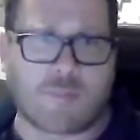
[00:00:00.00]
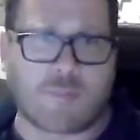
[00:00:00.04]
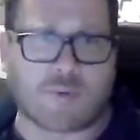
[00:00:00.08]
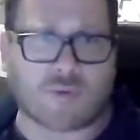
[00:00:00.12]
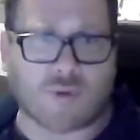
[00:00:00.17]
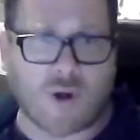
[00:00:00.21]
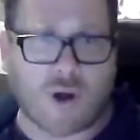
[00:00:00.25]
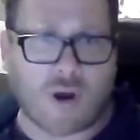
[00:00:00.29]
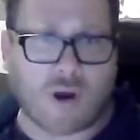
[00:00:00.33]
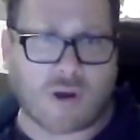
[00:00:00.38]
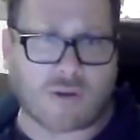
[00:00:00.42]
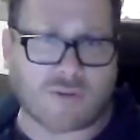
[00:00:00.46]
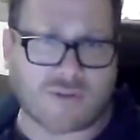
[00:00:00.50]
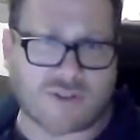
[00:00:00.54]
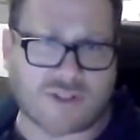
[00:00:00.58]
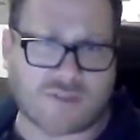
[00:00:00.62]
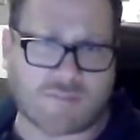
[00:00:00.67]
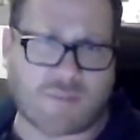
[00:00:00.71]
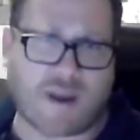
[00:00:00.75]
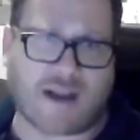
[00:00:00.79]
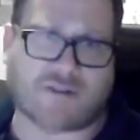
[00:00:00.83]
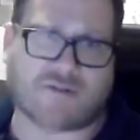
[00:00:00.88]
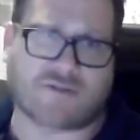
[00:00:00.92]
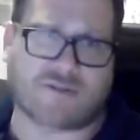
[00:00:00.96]
broad
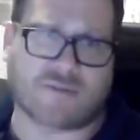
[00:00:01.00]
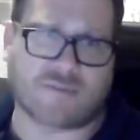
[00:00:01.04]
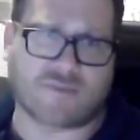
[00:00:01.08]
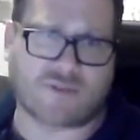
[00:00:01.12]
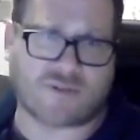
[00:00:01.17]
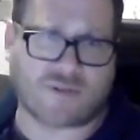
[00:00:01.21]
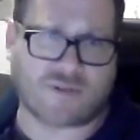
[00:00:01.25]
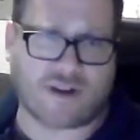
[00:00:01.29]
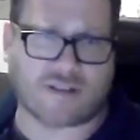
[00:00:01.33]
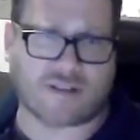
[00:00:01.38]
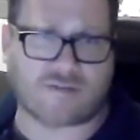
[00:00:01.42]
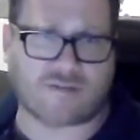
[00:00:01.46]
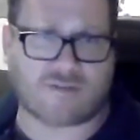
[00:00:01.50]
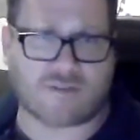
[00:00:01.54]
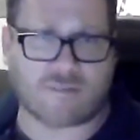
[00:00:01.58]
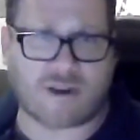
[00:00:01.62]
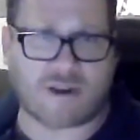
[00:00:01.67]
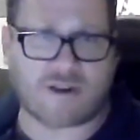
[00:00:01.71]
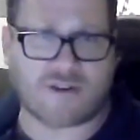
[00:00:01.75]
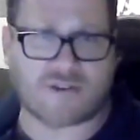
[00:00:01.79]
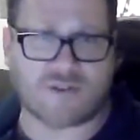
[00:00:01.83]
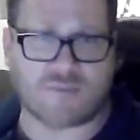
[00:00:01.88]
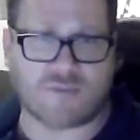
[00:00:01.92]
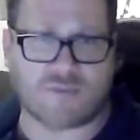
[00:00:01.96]
spectrum
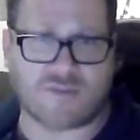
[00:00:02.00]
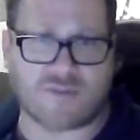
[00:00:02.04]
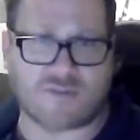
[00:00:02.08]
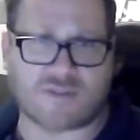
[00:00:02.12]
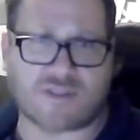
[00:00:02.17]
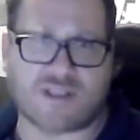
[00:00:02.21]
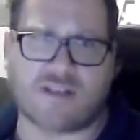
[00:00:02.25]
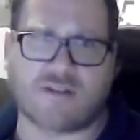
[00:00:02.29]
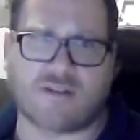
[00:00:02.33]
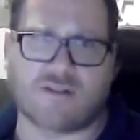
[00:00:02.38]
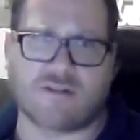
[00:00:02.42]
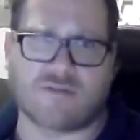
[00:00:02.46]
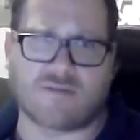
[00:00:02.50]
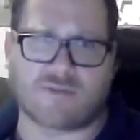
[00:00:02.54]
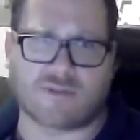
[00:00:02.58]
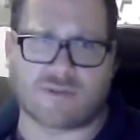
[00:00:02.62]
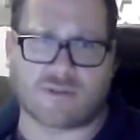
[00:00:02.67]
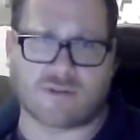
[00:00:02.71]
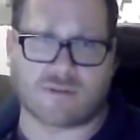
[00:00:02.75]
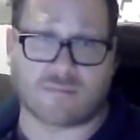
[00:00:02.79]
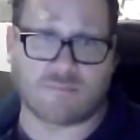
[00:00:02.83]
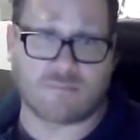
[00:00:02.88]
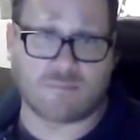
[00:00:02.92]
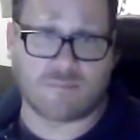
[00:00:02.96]
transformation we've seen
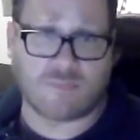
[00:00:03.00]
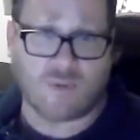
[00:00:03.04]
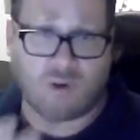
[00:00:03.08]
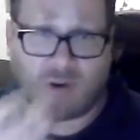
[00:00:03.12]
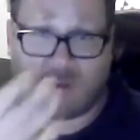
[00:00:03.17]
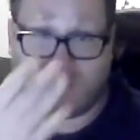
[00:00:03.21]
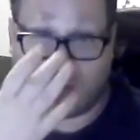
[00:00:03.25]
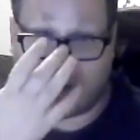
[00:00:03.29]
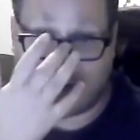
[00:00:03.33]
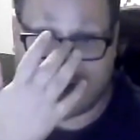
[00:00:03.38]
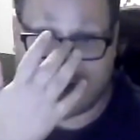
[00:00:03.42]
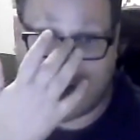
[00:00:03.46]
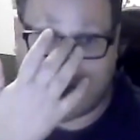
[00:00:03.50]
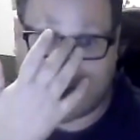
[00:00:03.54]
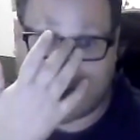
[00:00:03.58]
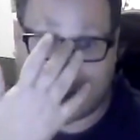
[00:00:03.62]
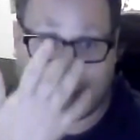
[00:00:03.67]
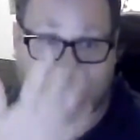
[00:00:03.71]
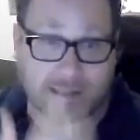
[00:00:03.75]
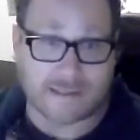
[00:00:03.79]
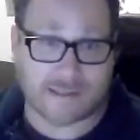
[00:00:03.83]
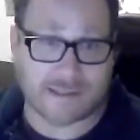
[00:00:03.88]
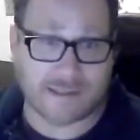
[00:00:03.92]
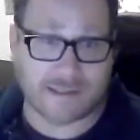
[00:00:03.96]
over
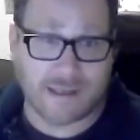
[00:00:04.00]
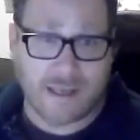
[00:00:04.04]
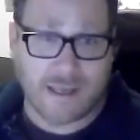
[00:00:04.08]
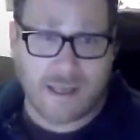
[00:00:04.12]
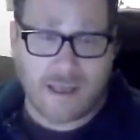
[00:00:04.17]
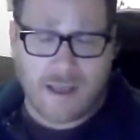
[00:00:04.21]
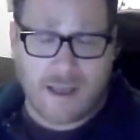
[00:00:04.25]
decades.